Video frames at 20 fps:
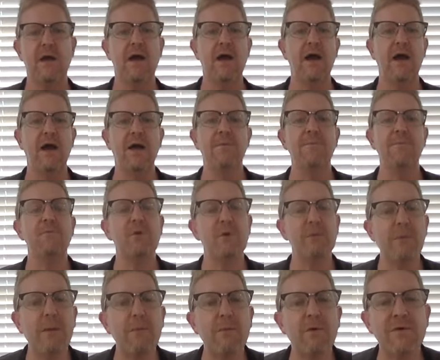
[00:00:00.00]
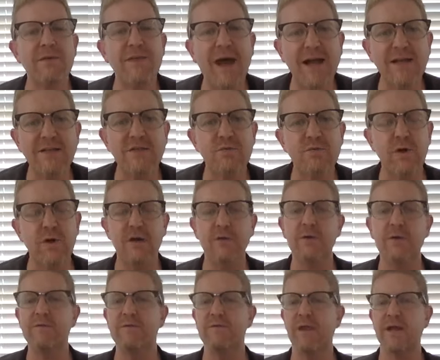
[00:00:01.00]
Um, remember, that's what a
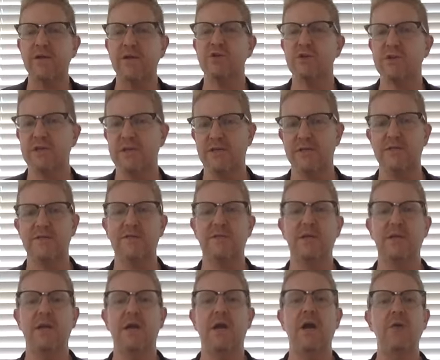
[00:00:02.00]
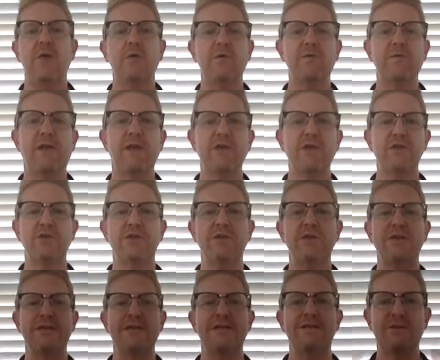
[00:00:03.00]
reflection is. A reflection
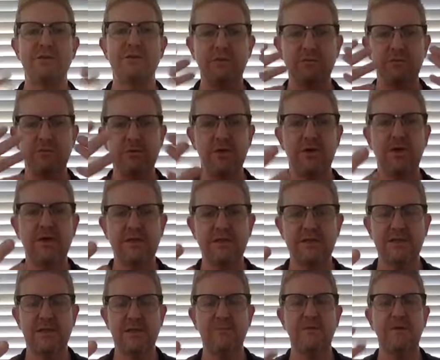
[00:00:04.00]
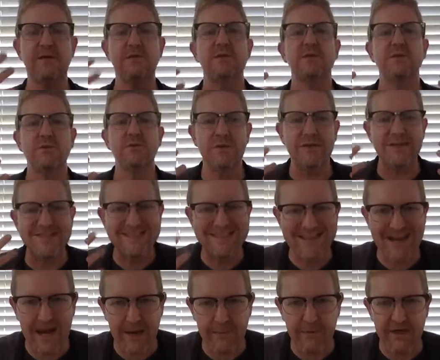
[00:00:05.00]
is to look at something, to
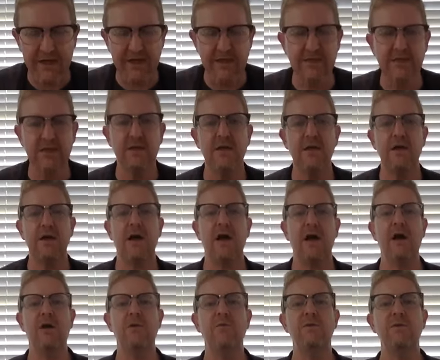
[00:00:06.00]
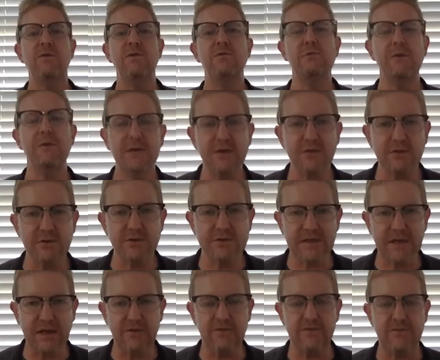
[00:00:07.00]
examine it. Uh, when you look at
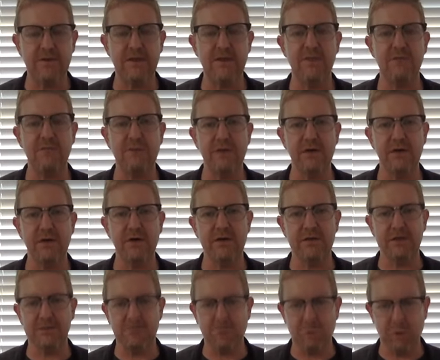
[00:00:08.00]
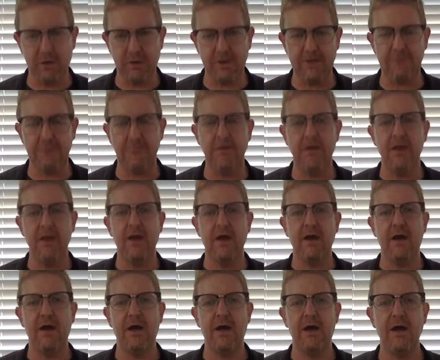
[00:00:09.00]
yourself in the mirror in the morning,
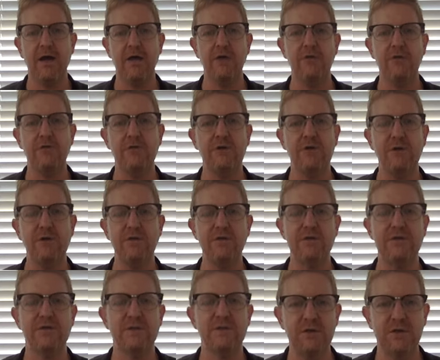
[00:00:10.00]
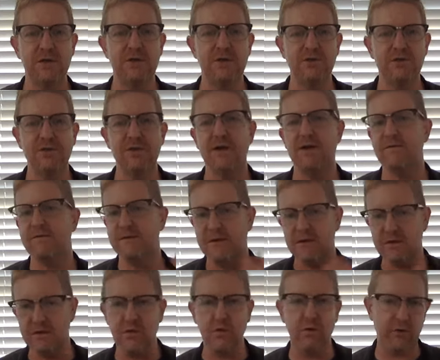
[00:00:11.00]
uh, you don't just look at yourself and
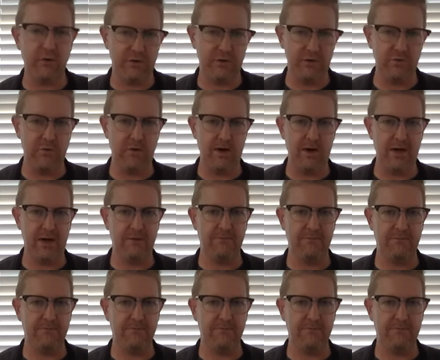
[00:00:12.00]
then go on your way.